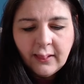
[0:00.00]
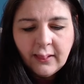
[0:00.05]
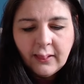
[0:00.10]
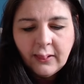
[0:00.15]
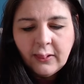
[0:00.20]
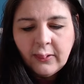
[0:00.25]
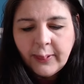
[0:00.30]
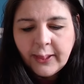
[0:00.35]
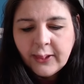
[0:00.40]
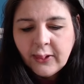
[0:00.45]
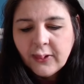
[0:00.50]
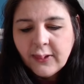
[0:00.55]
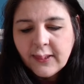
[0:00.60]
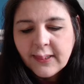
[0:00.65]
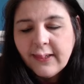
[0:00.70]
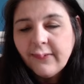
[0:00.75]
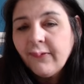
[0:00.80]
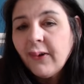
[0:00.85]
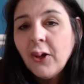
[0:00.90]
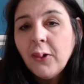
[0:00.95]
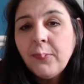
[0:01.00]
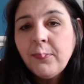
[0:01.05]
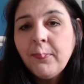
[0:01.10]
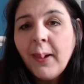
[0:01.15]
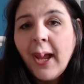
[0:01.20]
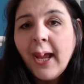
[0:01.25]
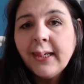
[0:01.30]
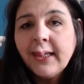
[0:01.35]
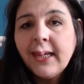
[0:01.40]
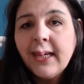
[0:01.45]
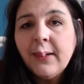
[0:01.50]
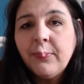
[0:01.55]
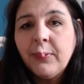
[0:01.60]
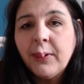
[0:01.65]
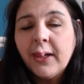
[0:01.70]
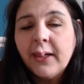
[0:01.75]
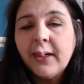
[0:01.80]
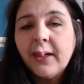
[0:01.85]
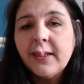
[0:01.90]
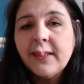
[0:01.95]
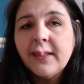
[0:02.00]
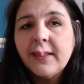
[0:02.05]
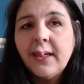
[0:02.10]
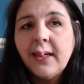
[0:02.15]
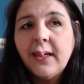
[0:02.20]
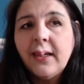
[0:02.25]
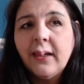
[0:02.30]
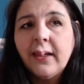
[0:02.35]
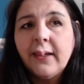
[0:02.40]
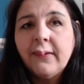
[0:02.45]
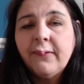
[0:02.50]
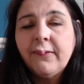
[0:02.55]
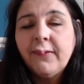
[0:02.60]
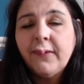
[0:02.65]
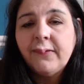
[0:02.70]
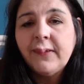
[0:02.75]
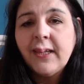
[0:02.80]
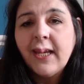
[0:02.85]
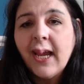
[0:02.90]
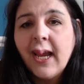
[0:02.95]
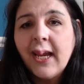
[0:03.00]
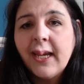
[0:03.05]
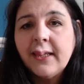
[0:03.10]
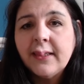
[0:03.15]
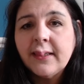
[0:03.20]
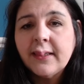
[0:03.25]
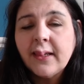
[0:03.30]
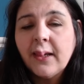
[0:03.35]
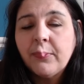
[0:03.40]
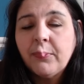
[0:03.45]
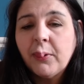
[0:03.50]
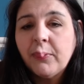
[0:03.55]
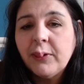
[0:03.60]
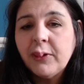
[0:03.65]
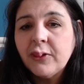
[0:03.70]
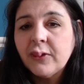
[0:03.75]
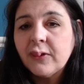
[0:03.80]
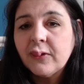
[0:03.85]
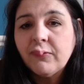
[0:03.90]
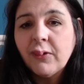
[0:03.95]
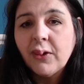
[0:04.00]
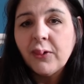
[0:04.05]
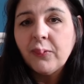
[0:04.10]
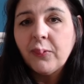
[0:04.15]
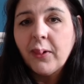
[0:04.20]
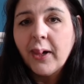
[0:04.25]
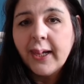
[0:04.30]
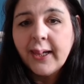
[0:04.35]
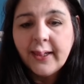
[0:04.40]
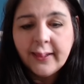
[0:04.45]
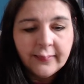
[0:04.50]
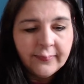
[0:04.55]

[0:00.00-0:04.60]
oh my goodness, if I open Pattern Keeper and I see like 50 HAEDs, I'd probably just run away.